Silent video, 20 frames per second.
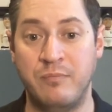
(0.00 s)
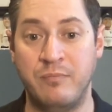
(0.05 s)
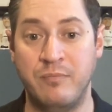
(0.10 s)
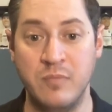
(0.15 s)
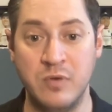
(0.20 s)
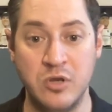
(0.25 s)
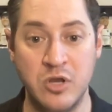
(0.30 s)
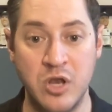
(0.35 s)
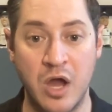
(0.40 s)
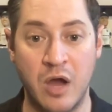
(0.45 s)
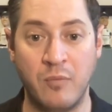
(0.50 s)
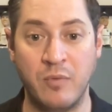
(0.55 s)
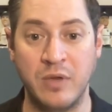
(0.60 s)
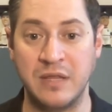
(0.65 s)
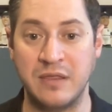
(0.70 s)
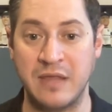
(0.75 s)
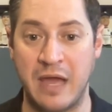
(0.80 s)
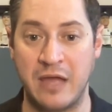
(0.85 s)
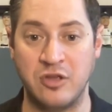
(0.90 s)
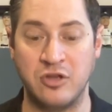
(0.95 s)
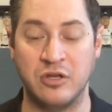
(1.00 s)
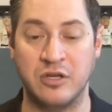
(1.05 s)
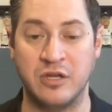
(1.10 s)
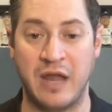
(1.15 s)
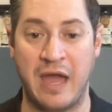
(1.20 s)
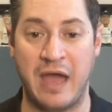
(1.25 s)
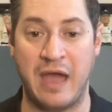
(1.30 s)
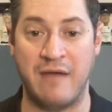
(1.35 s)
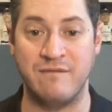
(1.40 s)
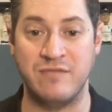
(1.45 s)
knowing that you're going to
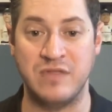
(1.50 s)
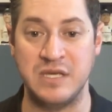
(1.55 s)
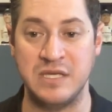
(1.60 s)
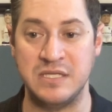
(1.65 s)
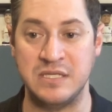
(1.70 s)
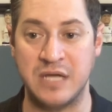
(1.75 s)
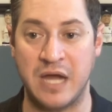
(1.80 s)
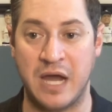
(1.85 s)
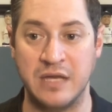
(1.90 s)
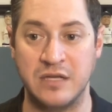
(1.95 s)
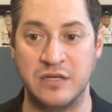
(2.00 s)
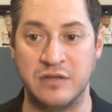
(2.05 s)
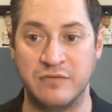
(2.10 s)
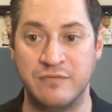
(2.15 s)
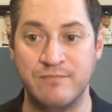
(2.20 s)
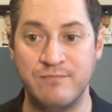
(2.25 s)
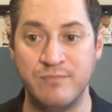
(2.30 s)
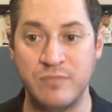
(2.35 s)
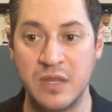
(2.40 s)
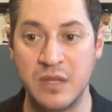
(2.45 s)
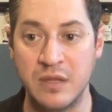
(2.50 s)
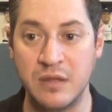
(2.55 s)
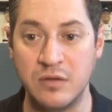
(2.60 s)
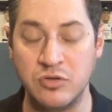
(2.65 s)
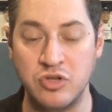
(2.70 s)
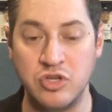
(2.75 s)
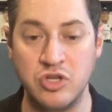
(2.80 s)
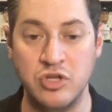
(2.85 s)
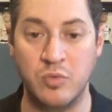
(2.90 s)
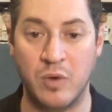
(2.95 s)
have these kind of
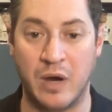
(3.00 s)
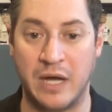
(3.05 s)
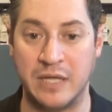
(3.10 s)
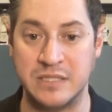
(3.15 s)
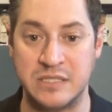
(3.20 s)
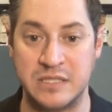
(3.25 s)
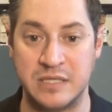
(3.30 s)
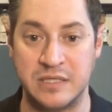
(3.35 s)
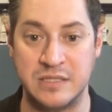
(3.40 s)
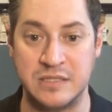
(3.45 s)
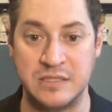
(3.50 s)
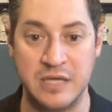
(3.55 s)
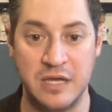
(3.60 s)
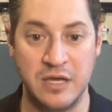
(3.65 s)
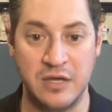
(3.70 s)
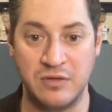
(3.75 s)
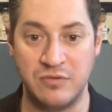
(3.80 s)
nuances,